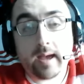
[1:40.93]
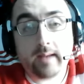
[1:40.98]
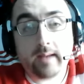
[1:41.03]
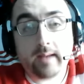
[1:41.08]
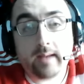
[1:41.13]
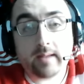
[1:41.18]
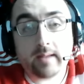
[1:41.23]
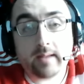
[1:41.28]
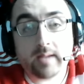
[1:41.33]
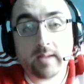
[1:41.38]

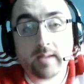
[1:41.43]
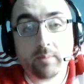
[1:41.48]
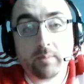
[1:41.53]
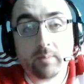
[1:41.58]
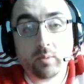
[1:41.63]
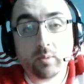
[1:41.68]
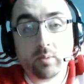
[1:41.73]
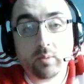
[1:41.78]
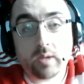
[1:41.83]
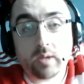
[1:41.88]

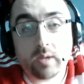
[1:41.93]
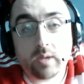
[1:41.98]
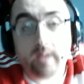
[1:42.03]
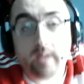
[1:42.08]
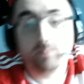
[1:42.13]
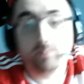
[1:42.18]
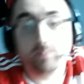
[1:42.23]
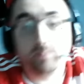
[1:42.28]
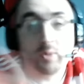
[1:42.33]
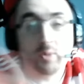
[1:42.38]
segment,
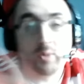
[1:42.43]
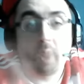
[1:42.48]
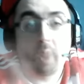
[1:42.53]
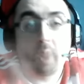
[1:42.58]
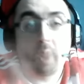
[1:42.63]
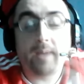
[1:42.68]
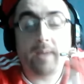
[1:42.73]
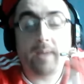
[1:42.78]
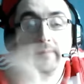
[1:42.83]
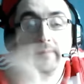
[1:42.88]
talk
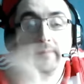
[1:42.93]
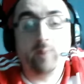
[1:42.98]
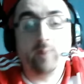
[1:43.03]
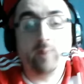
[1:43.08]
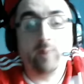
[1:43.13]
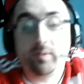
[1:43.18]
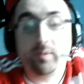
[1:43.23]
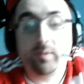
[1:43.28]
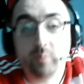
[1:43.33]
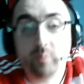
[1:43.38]
back and
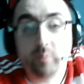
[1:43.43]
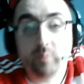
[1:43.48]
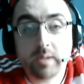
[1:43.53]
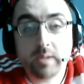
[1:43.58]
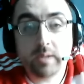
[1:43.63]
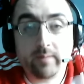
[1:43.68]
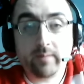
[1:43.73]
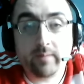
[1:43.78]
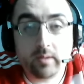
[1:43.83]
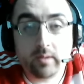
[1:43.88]
forth,
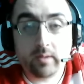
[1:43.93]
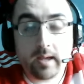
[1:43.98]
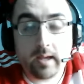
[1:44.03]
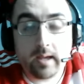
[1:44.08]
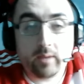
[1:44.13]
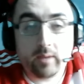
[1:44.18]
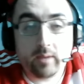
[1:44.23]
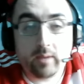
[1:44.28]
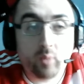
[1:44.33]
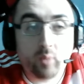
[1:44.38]
Rusev and
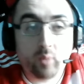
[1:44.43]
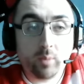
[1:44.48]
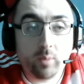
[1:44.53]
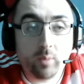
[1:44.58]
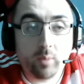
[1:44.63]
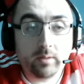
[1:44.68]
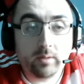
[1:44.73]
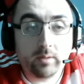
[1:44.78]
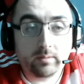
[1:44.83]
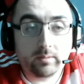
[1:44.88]

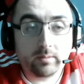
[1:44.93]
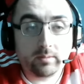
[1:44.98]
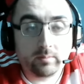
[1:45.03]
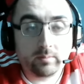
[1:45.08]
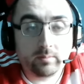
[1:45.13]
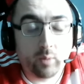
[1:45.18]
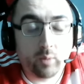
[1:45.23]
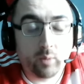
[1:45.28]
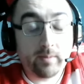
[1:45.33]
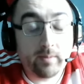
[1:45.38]

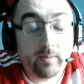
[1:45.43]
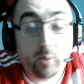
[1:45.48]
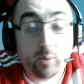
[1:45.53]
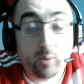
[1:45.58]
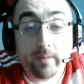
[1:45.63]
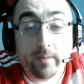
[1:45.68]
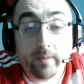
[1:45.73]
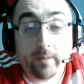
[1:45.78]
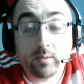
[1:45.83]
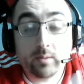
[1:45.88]
Roman
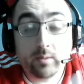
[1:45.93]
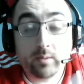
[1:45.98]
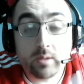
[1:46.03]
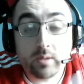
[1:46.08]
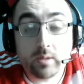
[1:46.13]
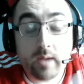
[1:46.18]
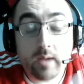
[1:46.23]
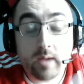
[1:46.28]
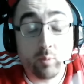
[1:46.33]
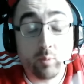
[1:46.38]
going back to his,
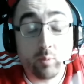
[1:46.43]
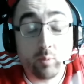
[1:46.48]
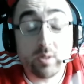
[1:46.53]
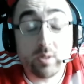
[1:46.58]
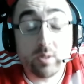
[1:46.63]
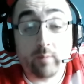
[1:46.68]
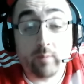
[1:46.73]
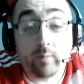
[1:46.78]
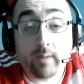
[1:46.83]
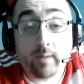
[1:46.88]

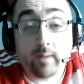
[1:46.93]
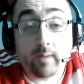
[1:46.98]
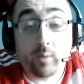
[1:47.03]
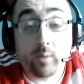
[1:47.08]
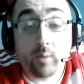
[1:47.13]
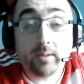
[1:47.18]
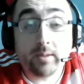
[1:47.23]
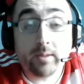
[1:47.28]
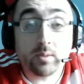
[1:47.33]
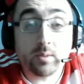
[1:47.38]
Rusev rather,
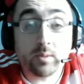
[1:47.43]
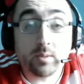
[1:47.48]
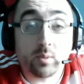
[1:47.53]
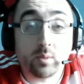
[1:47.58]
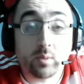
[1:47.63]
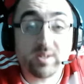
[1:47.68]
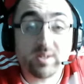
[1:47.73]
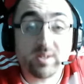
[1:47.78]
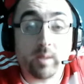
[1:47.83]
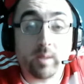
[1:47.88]
going back to his
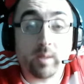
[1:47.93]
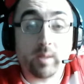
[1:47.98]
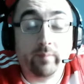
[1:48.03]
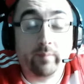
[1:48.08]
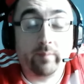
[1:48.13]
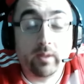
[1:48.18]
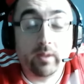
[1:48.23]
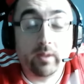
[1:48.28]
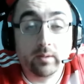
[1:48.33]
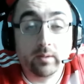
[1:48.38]
old self,
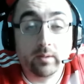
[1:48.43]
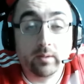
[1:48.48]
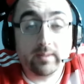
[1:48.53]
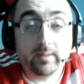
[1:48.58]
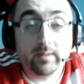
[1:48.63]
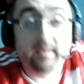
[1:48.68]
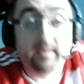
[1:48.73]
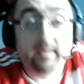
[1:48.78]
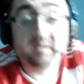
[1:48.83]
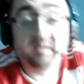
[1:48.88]

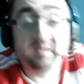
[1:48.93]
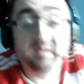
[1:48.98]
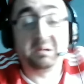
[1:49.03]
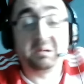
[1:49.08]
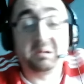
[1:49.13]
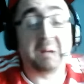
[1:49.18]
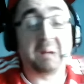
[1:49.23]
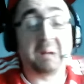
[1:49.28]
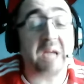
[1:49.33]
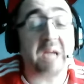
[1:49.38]
the
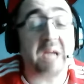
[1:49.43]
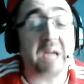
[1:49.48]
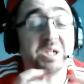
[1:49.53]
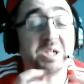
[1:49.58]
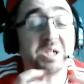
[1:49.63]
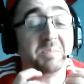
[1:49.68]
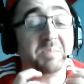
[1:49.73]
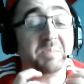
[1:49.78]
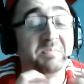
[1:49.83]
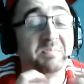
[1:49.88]

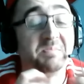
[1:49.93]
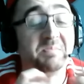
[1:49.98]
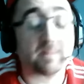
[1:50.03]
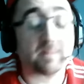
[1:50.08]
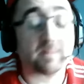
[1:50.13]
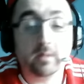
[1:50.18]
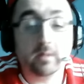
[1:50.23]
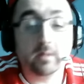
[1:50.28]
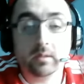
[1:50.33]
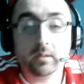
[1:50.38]
Clash
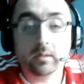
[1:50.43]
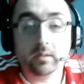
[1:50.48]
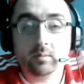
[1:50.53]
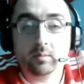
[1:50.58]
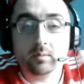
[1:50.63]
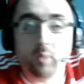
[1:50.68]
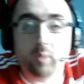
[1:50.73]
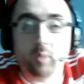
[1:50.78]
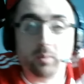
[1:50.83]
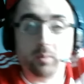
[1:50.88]

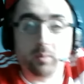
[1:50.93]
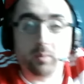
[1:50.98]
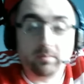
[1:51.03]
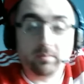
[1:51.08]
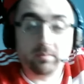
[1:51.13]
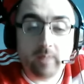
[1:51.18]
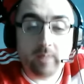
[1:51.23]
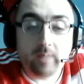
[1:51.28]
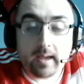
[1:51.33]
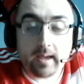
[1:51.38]
Roman.
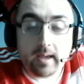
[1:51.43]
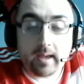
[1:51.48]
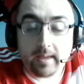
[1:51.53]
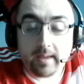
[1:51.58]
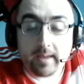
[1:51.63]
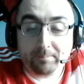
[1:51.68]
Yeah,